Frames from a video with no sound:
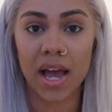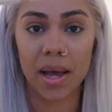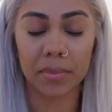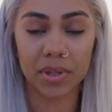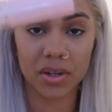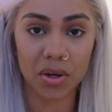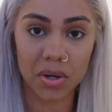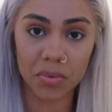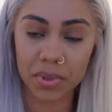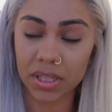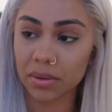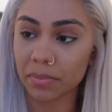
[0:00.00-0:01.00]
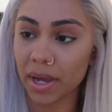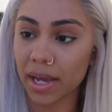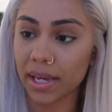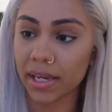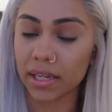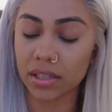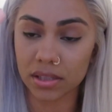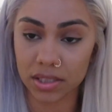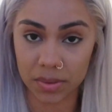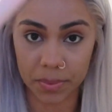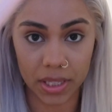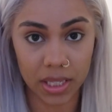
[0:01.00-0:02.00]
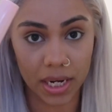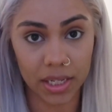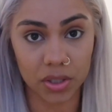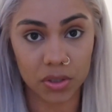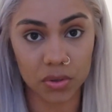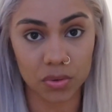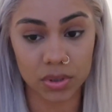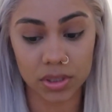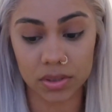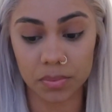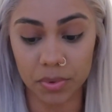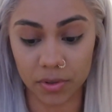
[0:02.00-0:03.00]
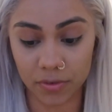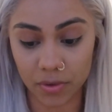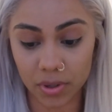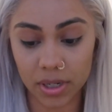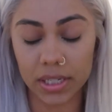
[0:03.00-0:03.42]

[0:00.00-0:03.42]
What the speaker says: I'm gonna go on with the spray that I used before,